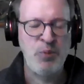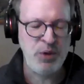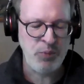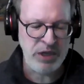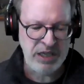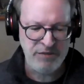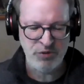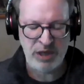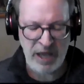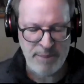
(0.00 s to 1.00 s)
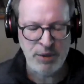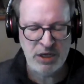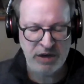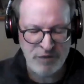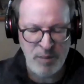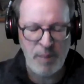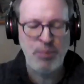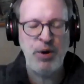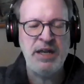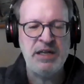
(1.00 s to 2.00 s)
We give reliability from a
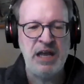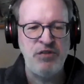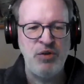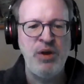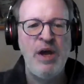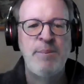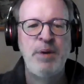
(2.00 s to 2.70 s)
brand level,